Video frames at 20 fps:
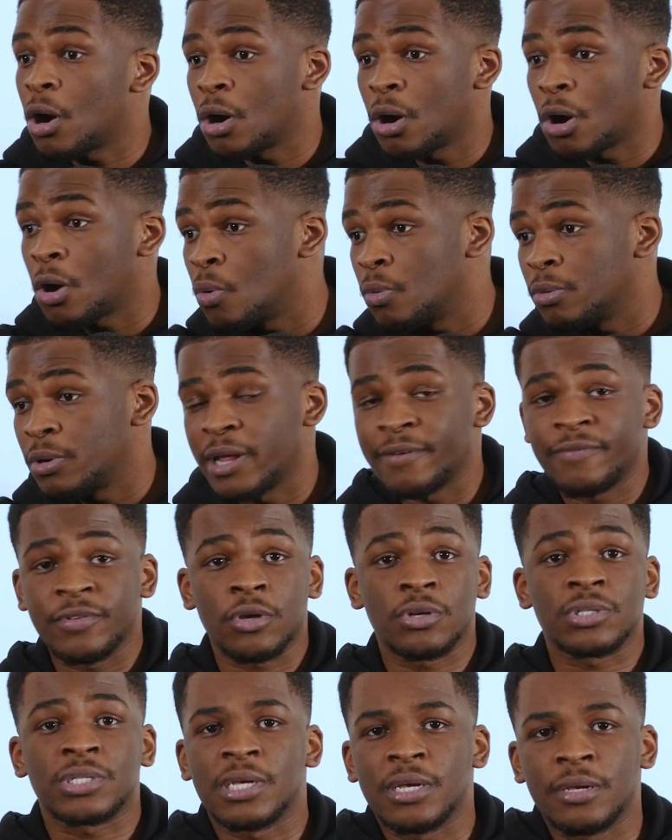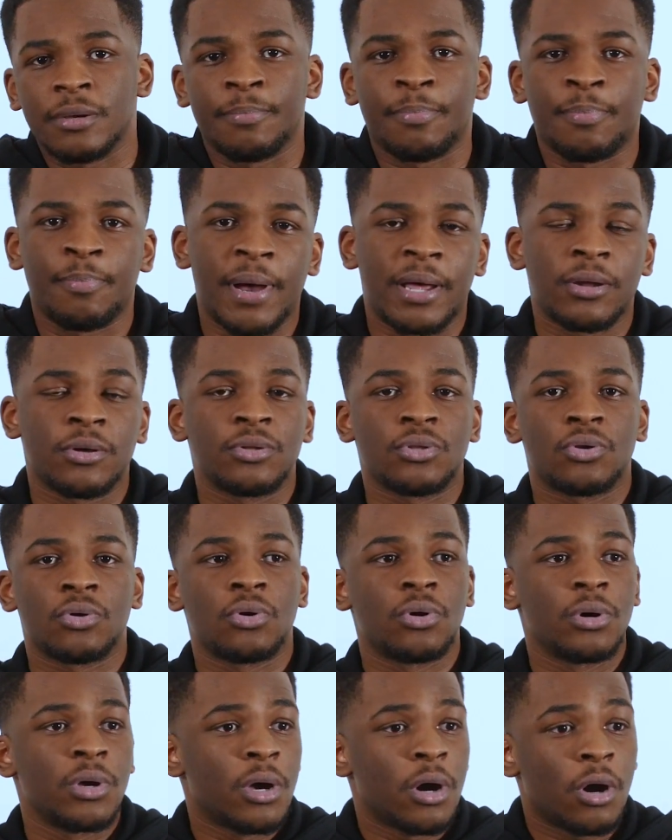Oh, Lewandowski, Ballon
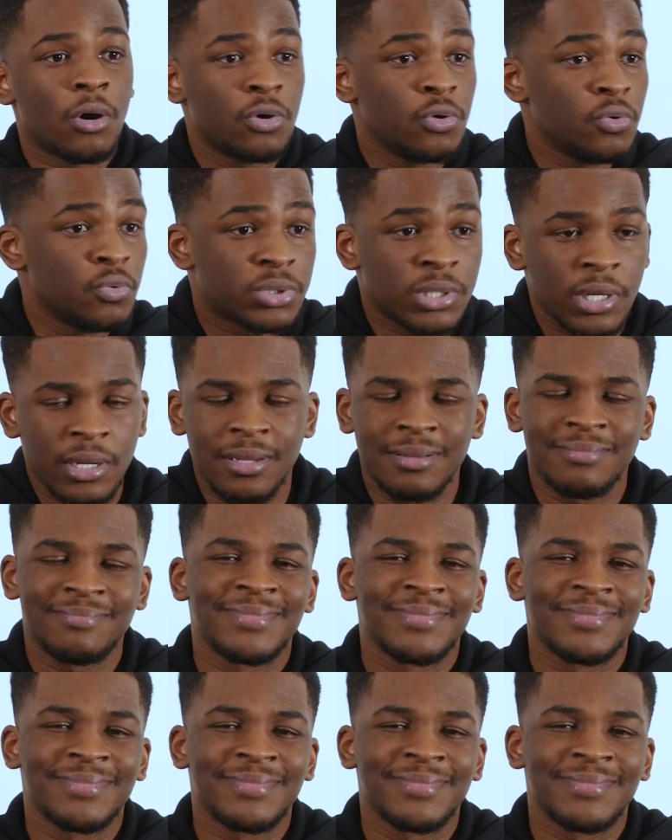d'Or. Oh, who's the...